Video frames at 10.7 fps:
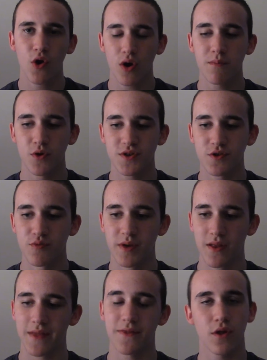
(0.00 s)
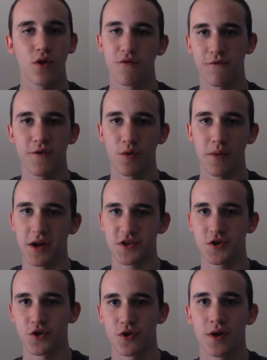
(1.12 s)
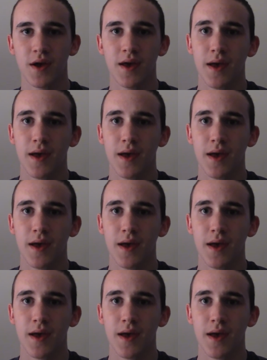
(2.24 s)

or at most it would be like the Cloverfield monster